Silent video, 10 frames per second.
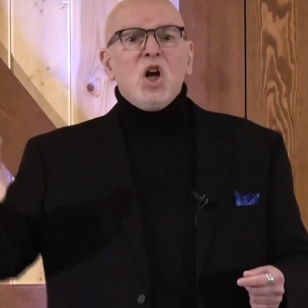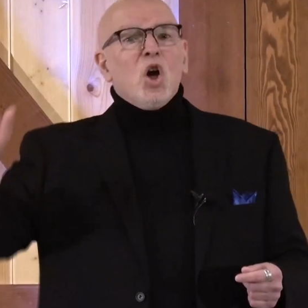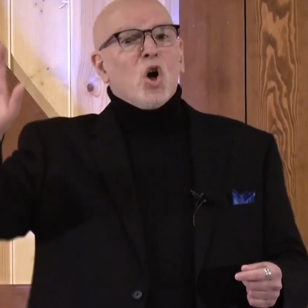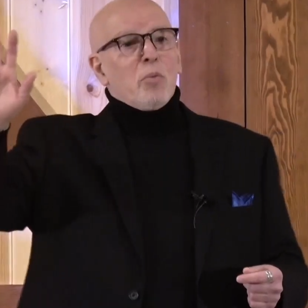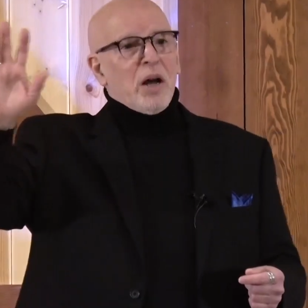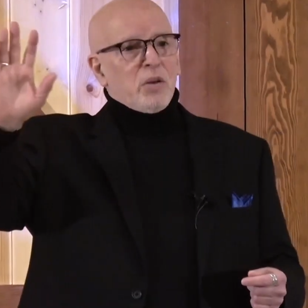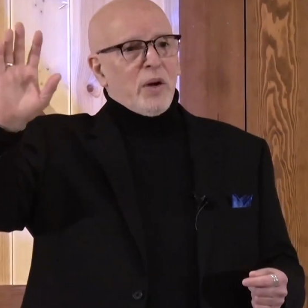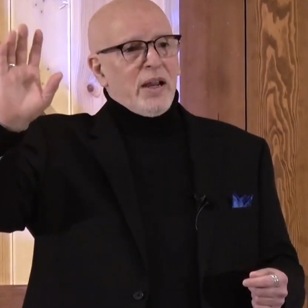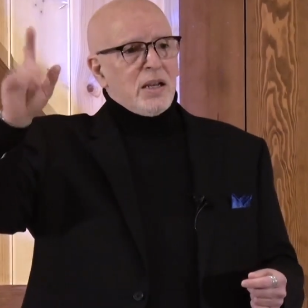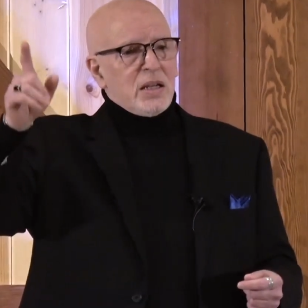Oh, by the
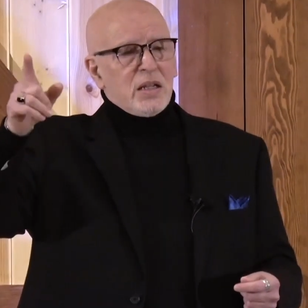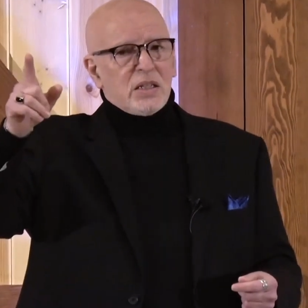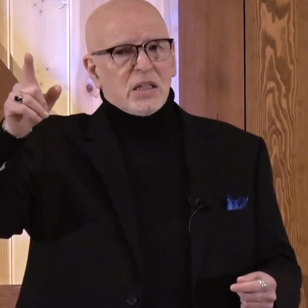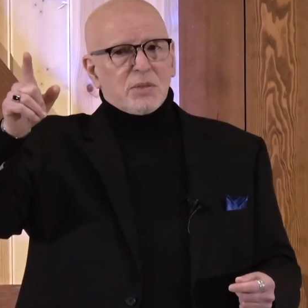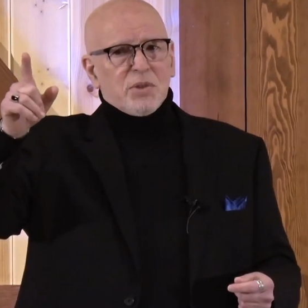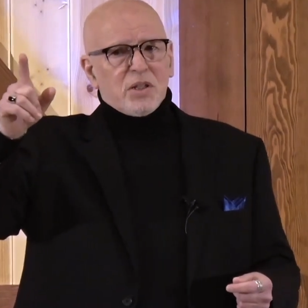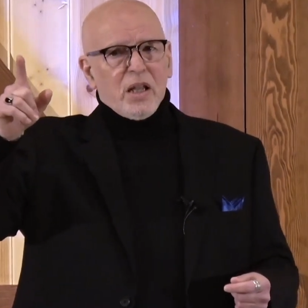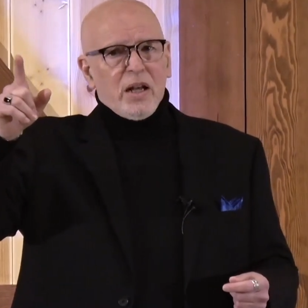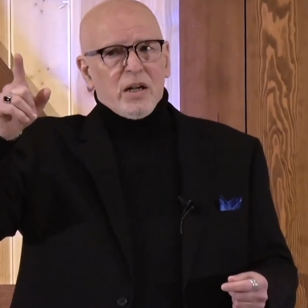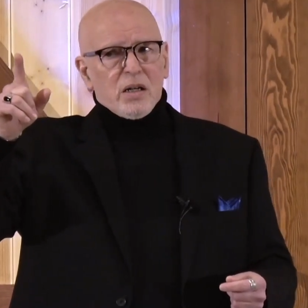way, 6 months
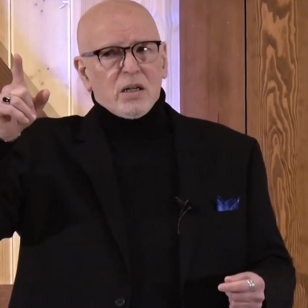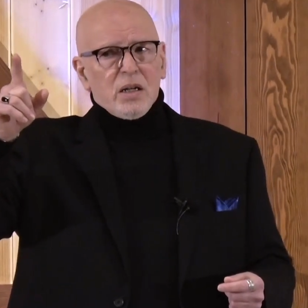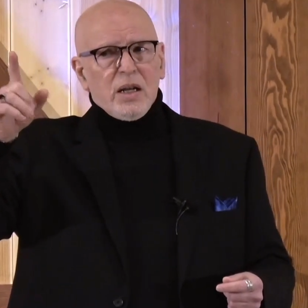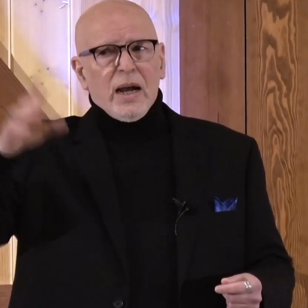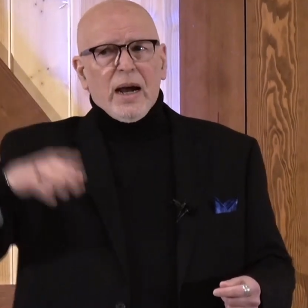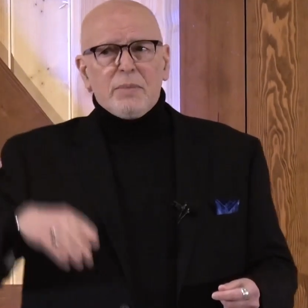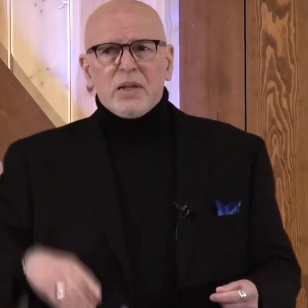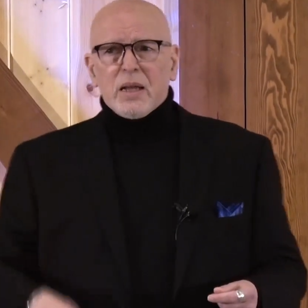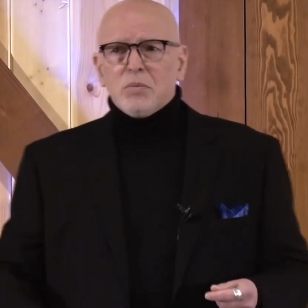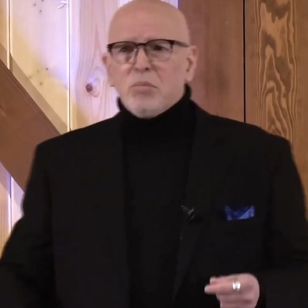later, I
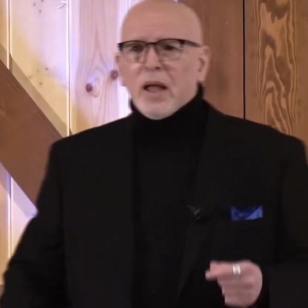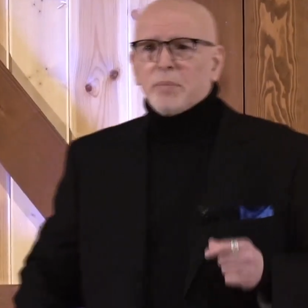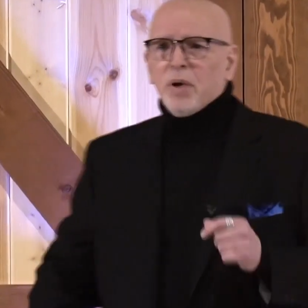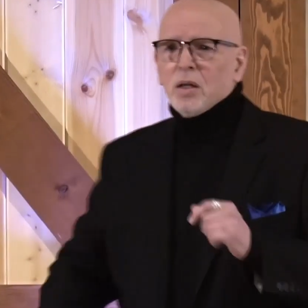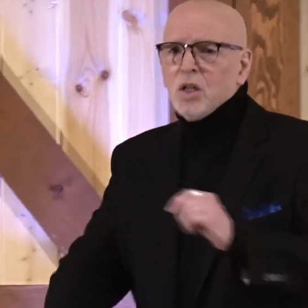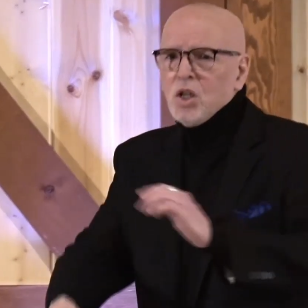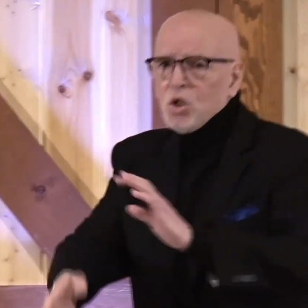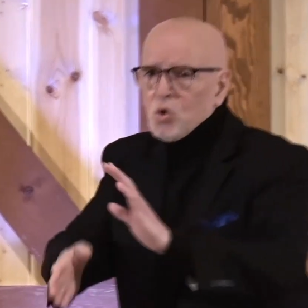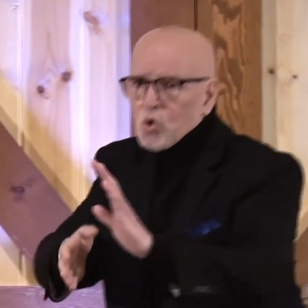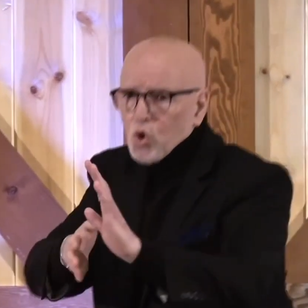became a black belt.
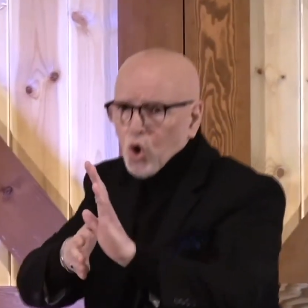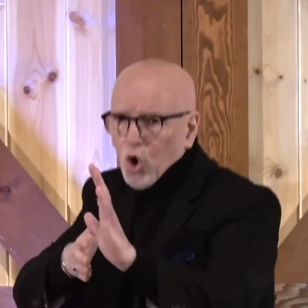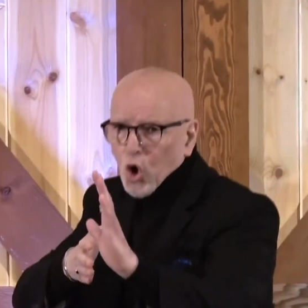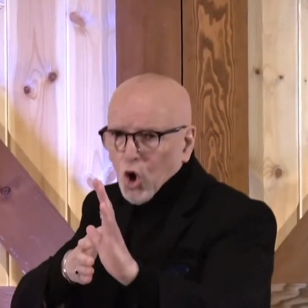Ooh.